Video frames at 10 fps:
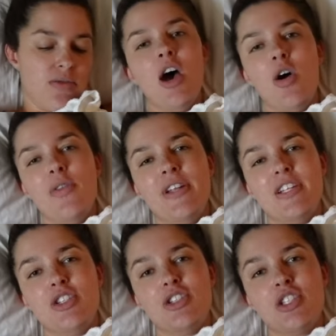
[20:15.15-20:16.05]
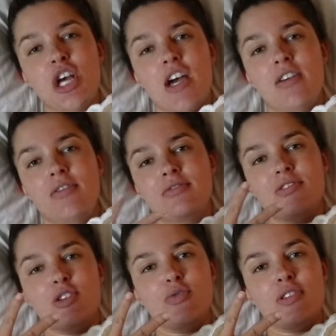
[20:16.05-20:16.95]
Oh, they did just check
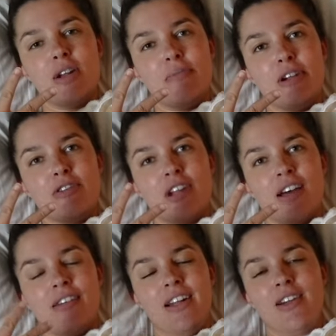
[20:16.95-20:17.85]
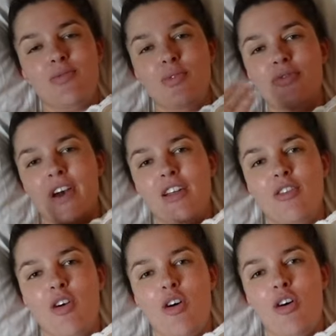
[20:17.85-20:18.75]
two centimeters dilated. We've got a
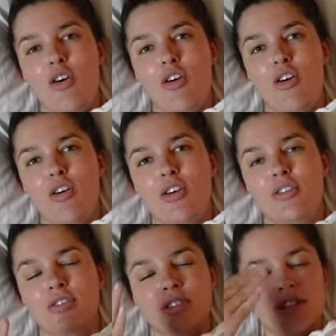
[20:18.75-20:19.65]
long